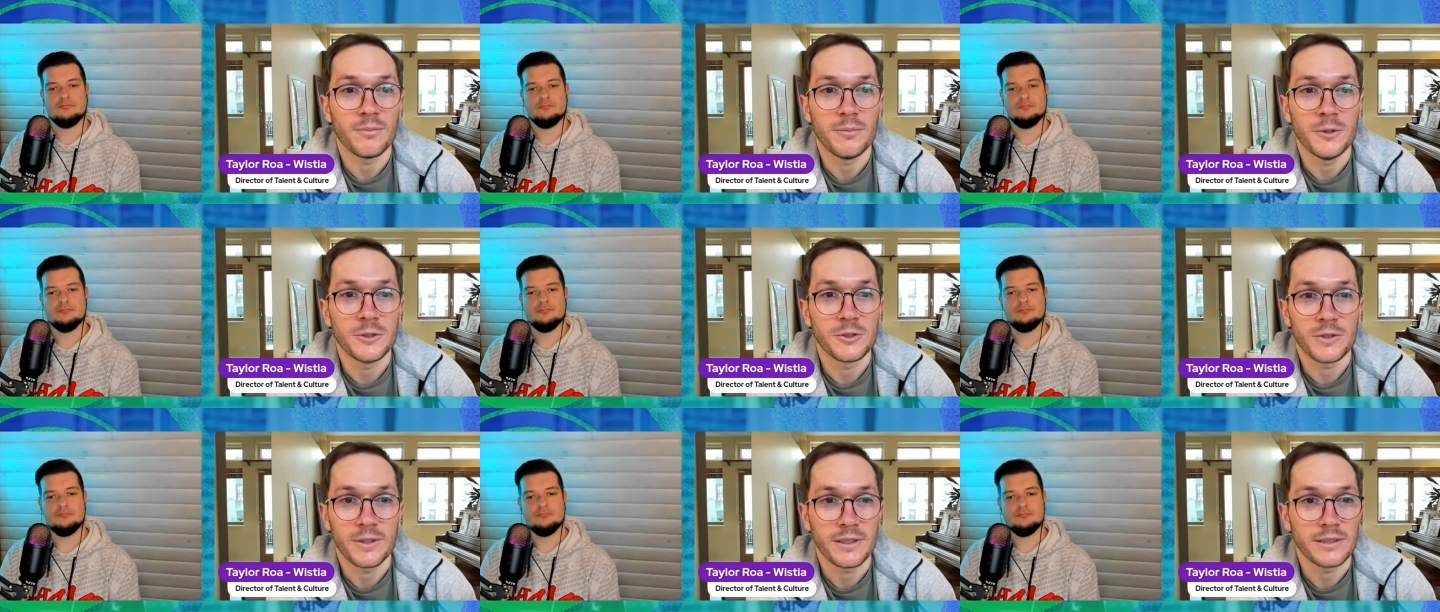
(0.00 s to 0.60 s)

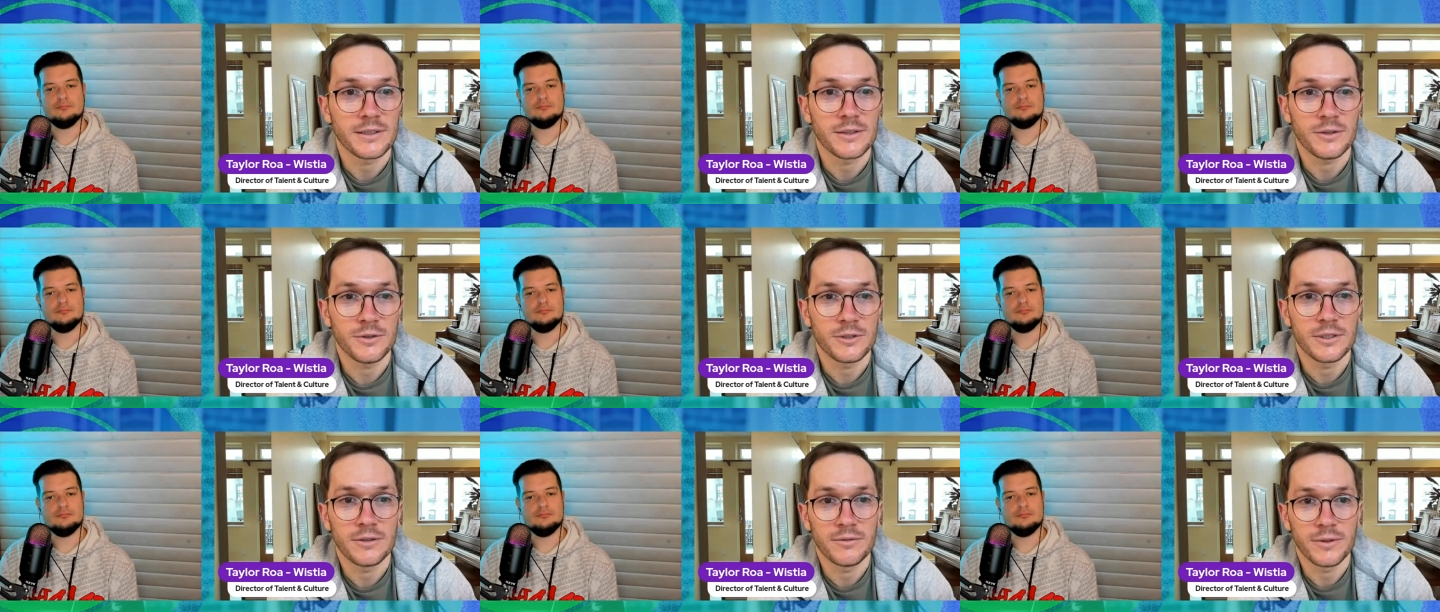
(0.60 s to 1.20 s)
Speaker 1: mutually
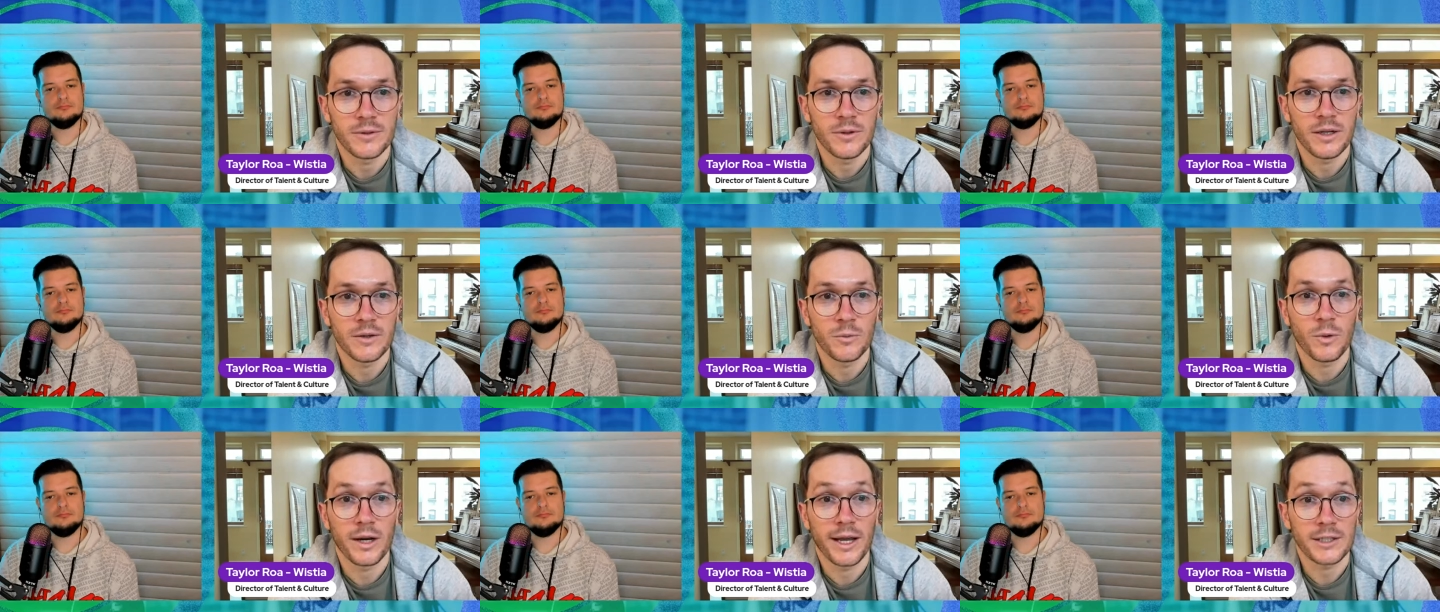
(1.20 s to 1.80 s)
exclusive and,
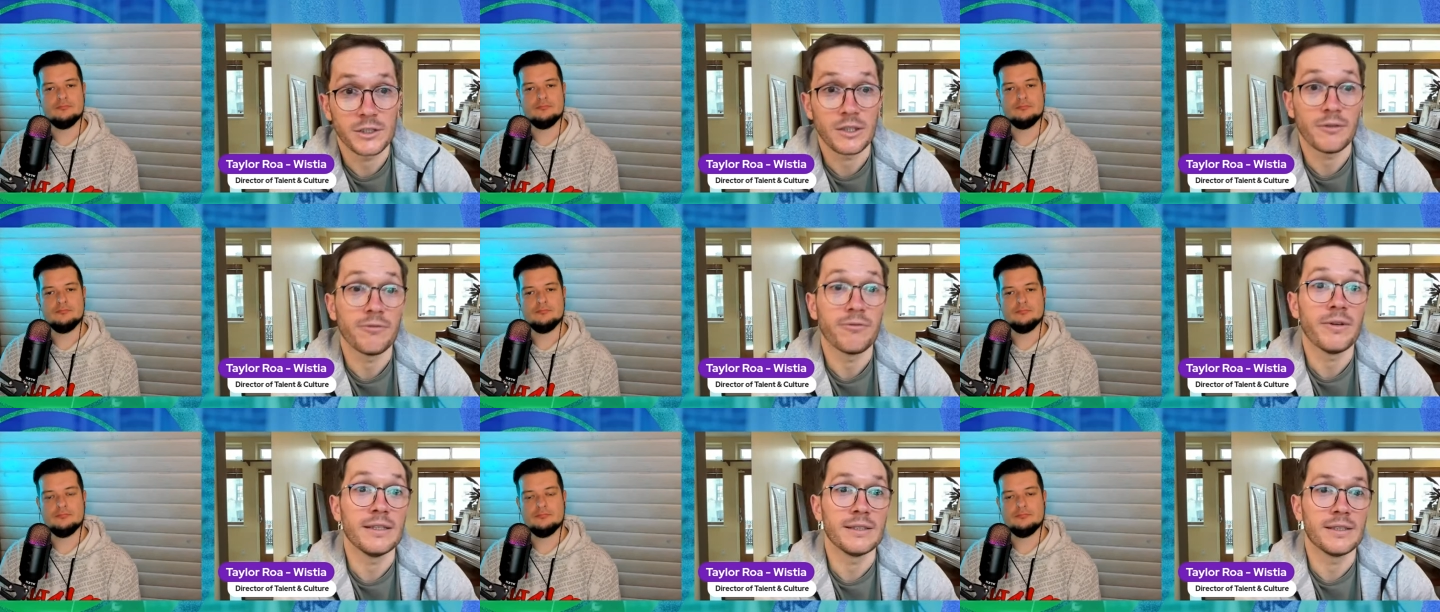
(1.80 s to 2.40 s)
and one actually
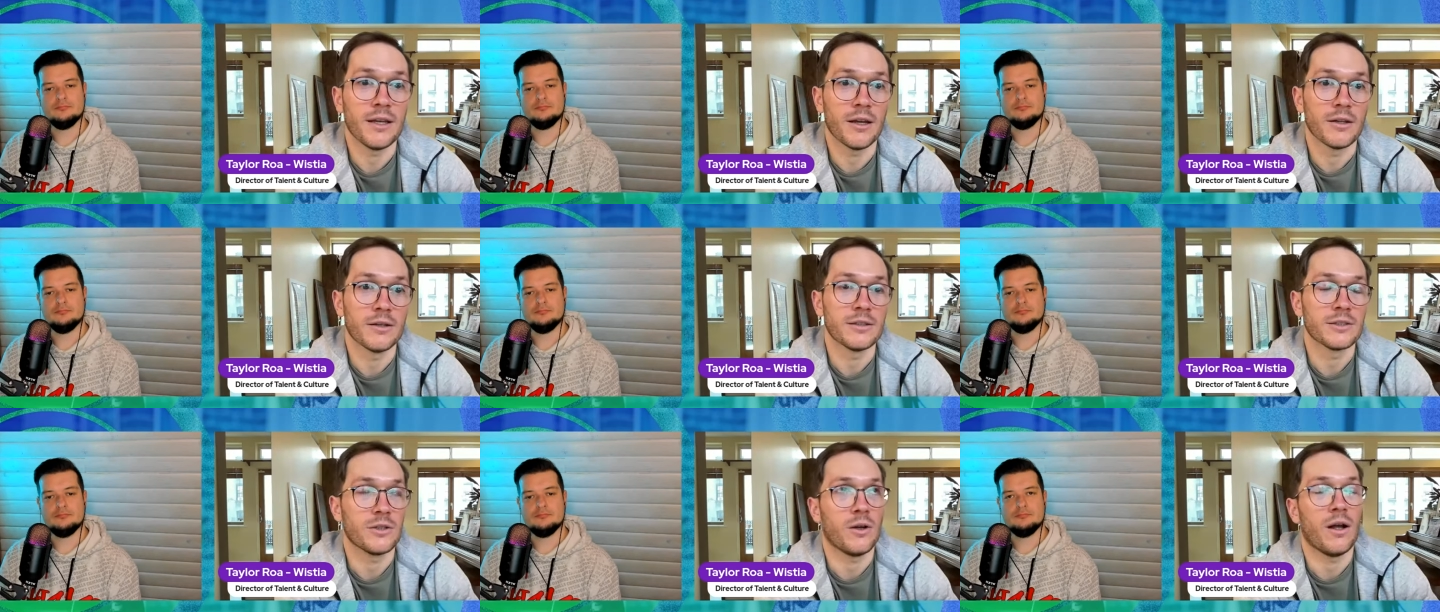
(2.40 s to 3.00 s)
feeds the
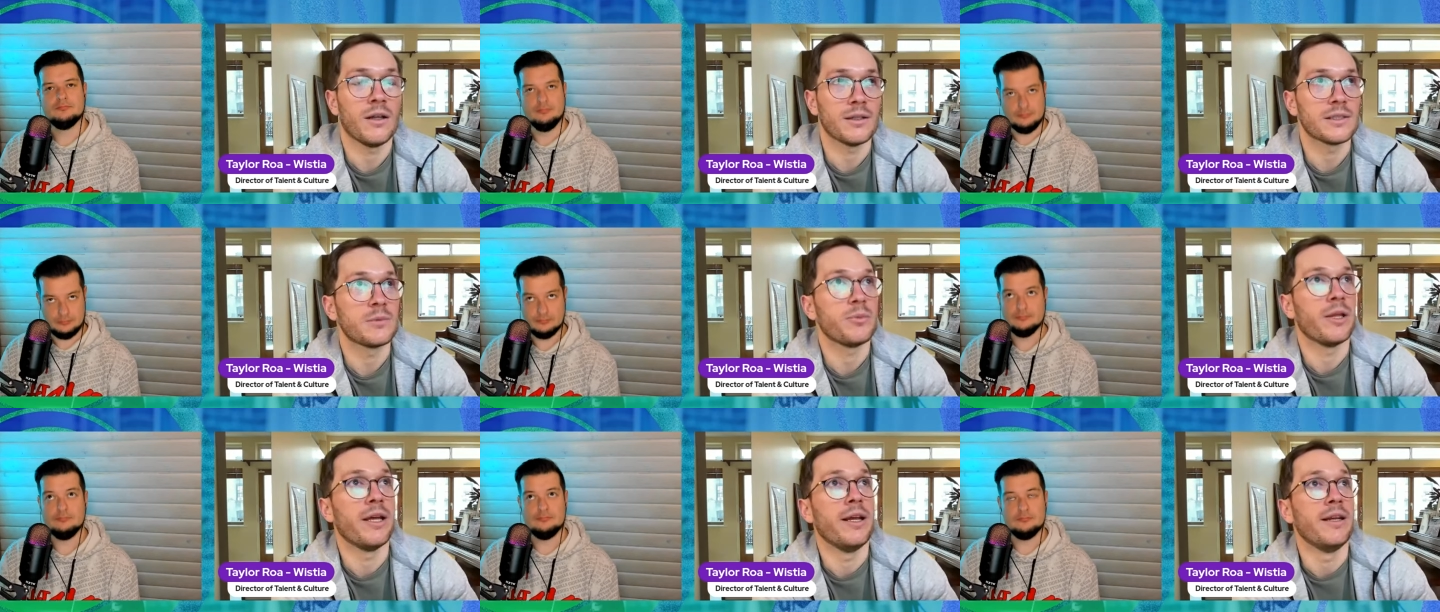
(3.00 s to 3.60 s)
other. So I'll
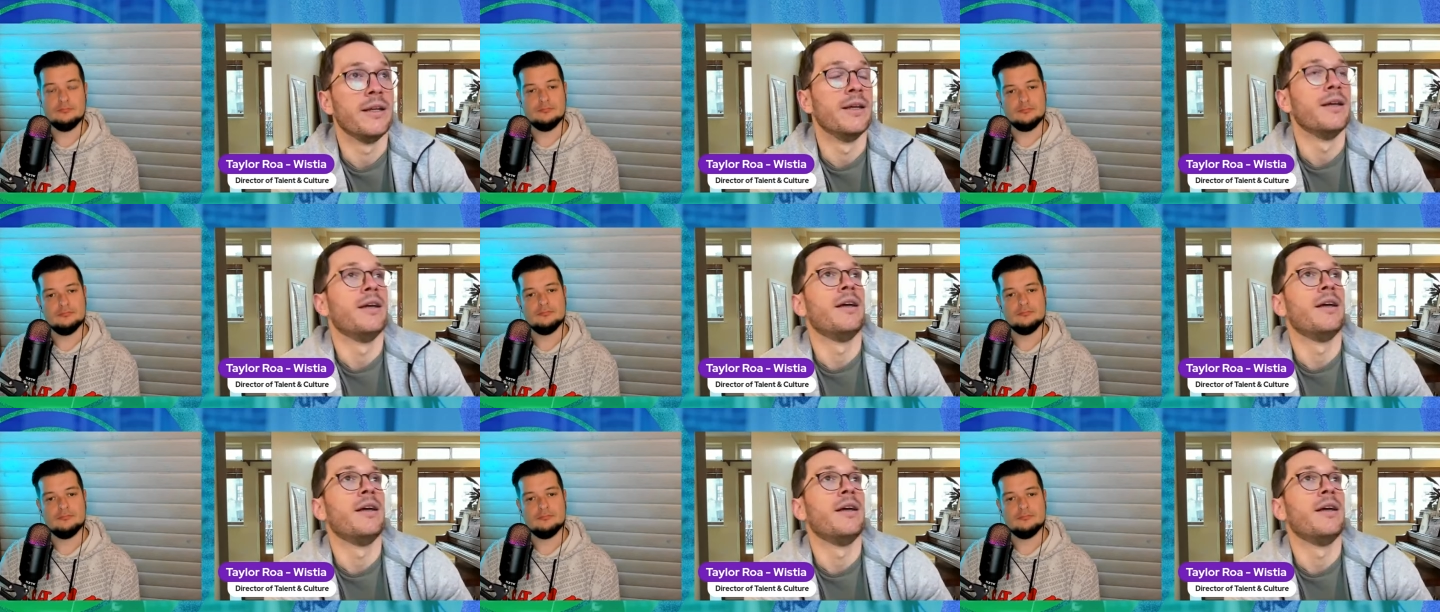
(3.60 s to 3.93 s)
explain.